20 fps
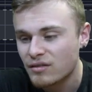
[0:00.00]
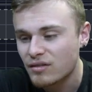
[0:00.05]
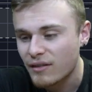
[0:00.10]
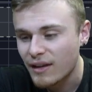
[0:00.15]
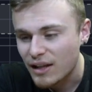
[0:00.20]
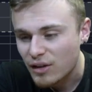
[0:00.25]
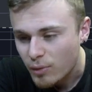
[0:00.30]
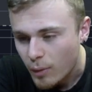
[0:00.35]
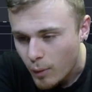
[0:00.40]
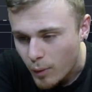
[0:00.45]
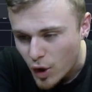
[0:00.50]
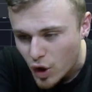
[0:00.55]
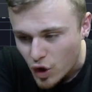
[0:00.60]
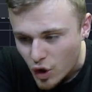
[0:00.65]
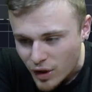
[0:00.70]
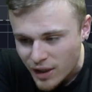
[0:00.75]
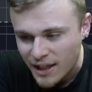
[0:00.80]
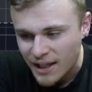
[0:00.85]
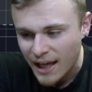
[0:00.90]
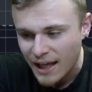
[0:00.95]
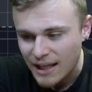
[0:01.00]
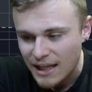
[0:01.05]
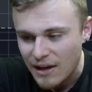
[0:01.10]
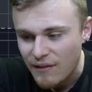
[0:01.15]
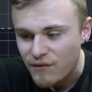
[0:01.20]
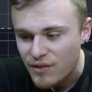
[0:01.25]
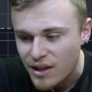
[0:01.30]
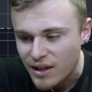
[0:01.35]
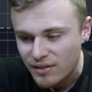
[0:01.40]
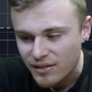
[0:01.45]
So that's what we're looking at.
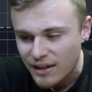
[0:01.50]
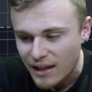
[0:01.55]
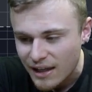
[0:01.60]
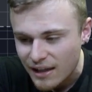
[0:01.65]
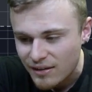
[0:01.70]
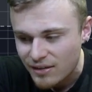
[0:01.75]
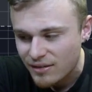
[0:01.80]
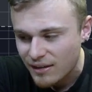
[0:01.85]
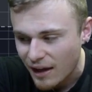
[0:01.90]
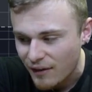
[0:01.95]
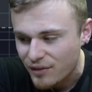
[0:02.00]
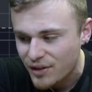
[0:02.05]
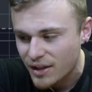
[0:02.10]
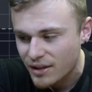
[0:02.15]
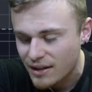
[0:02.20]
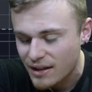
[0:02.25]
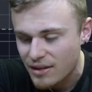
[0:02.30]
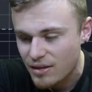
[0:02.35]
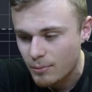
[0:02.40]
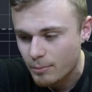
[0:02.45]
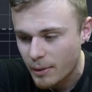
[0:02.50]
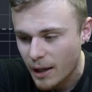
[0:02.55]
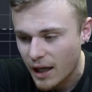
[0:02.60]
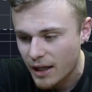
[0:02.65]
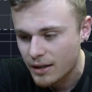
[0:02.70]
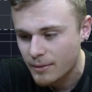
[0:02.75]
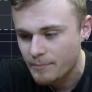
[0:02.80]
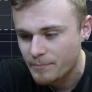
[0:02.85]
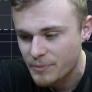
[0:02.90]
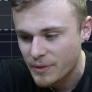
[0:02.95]
If this is definitely the
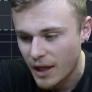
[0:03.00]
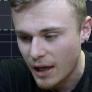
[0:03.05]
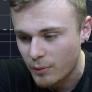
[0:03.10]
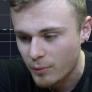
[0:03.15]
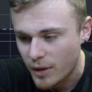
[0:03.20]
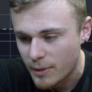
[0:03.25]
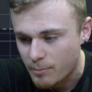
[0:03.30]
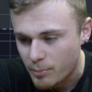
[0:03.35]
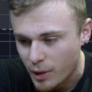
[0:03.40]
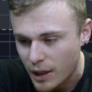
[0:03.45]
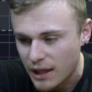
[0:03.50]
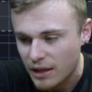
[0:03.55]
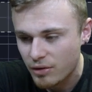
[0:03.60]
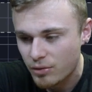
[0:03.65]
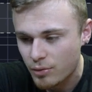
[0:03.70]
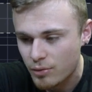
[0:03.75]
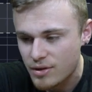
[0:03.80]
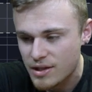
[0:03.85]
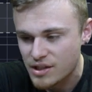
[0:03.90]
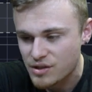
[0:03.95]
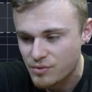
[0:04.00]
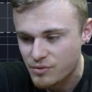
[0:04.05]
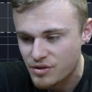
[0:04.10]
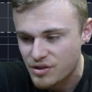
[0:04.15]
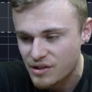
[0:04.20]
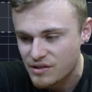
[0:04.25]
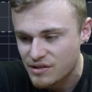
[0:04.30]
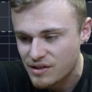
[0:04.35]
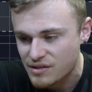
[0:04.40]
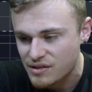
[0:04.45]
bottom and we break through this
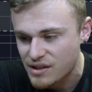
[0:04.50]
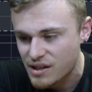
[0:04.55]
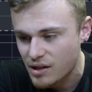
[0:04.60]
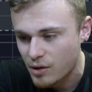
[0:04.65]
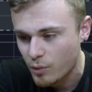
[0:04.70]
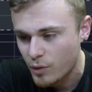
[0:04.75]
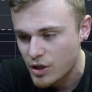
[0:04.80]
resistance here,